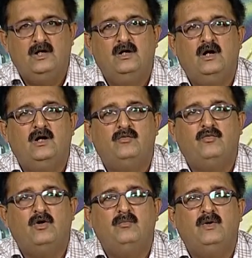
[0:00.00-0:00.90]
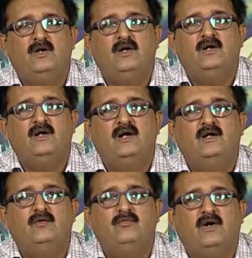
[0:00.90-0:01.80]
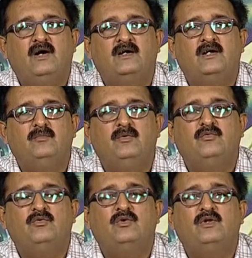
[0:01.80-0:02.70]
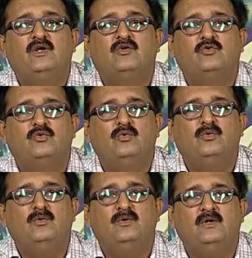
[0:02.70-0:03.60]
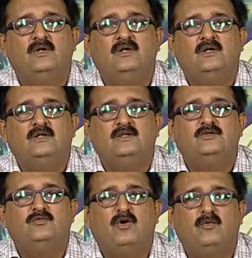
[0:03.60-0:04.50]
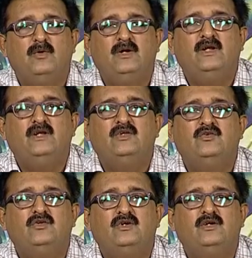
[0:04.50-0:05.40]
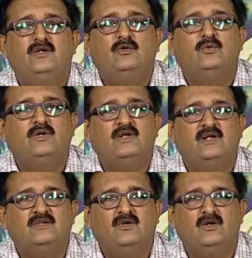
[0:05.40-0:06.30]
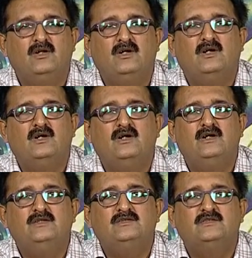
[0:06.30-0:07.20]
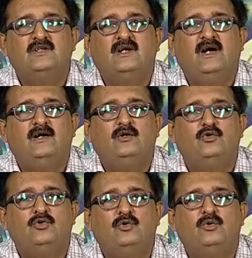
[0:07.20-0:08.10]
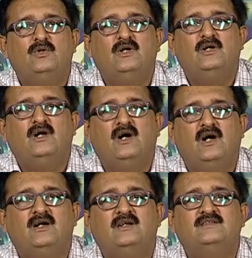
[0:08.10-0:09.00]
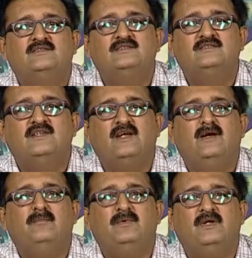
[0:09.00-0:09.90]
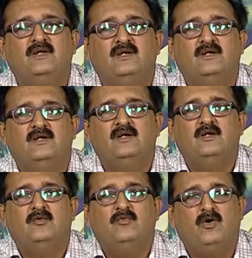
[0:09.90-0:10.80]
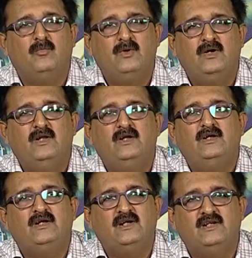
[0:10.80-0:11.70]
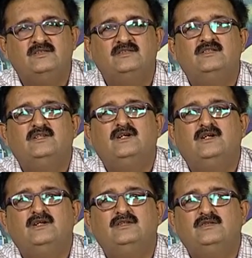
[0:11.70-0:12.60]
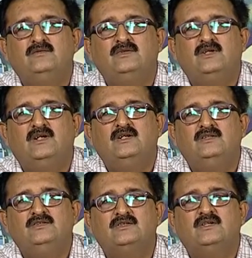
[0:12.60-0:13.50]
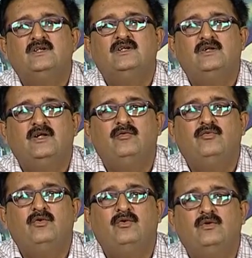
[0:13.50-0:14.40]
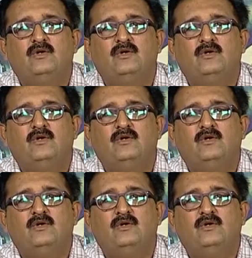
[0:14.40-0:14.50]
are formatted at the factory before they are sold. This formatting is needed to erase all the contents and to show that the hard disk is empty. Formatting erases the contents of the hard disk. Therefore,